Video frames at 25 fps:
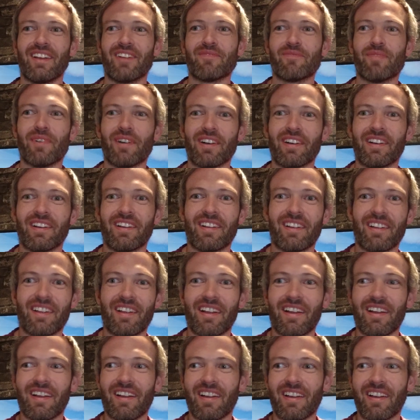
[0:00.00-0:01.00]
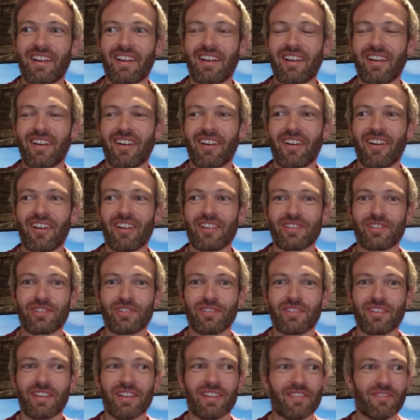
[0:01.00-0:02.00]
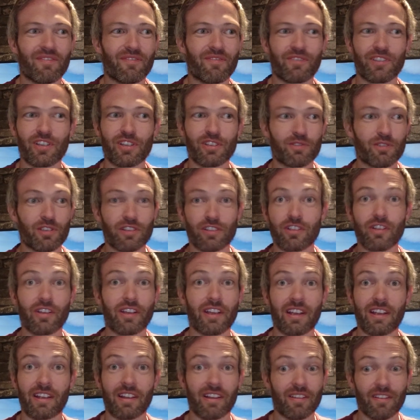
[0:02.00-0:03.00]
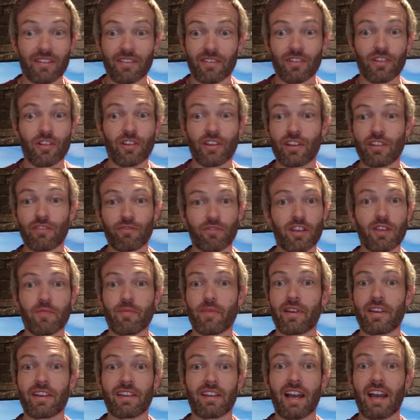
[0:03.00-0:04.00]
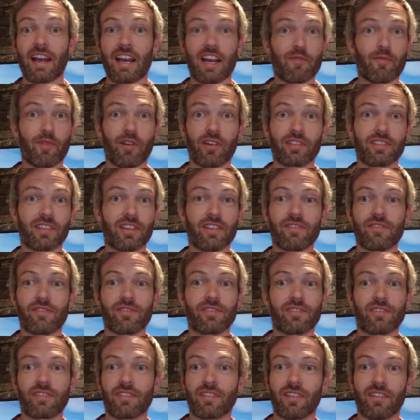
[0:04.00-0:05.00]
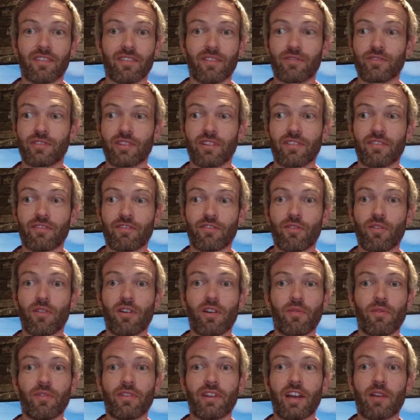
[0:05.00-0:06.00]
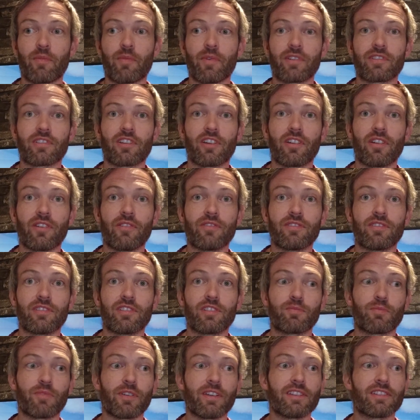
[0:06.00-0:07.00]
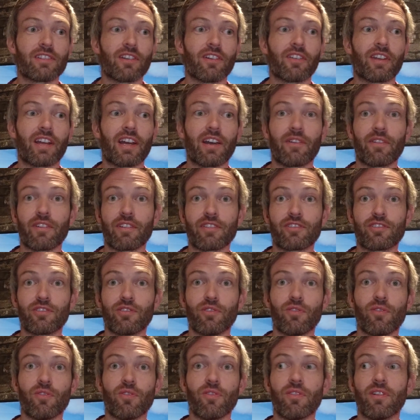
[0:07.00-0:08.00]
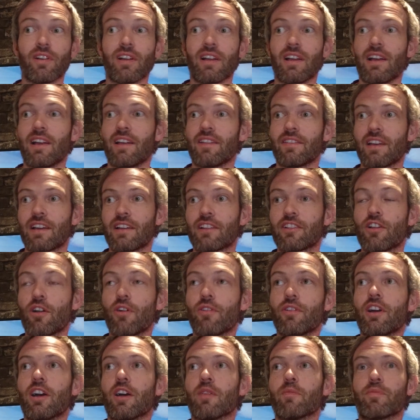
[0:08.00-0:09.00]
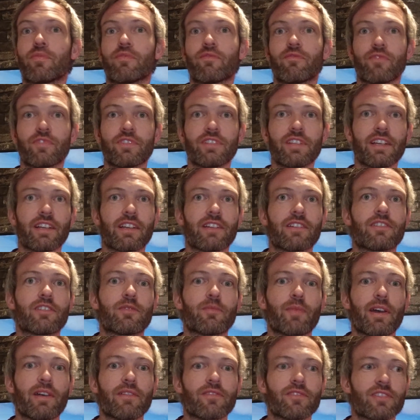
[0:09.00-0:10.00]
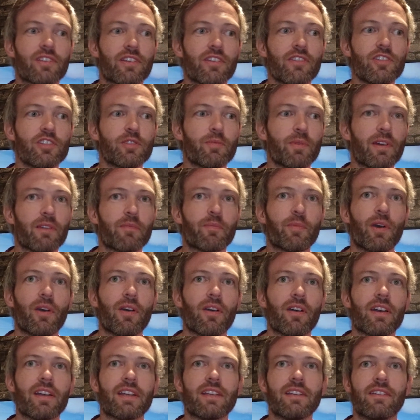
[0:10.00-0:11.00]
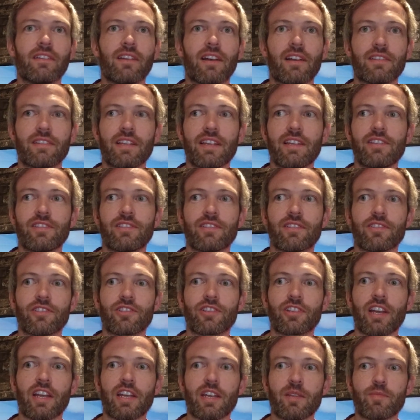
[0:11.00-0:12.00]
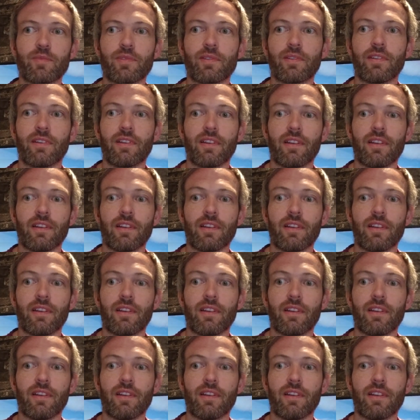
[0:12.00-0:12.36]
But just looking through eBay at MR2s, I thought, I wonder how much Lotus Esprits are now, and I saw they'd gone up ridiculous amounts. So you used to be able to buy a decent shaped